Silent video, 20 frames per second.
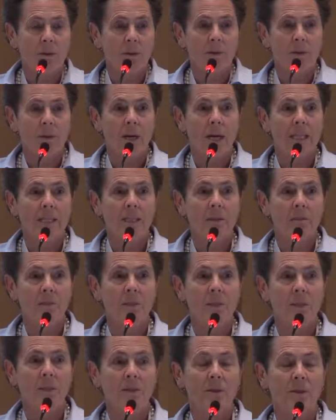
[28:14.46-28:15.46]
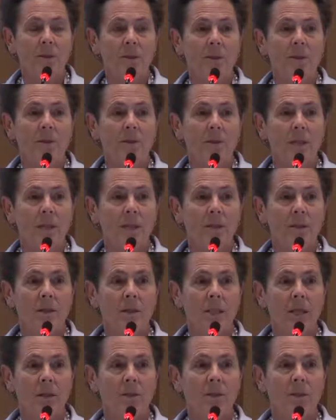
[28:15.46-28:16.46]
trying to produce
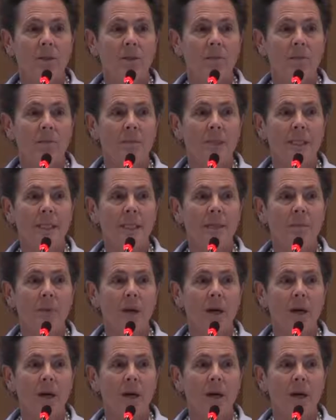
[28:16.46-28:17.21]
Kizildere 2 from a deep,